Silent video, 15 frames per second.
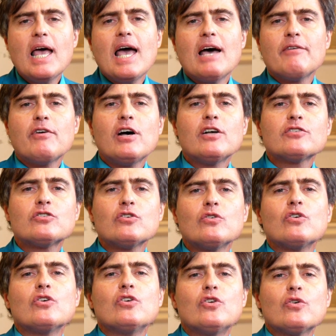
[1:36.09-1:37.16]
have
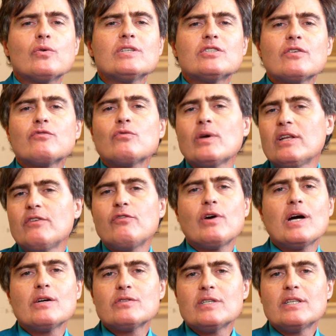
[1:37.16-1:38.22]
also urines of
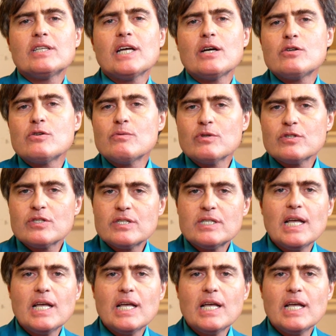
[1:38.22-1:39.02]
24 hours and thyroid hormones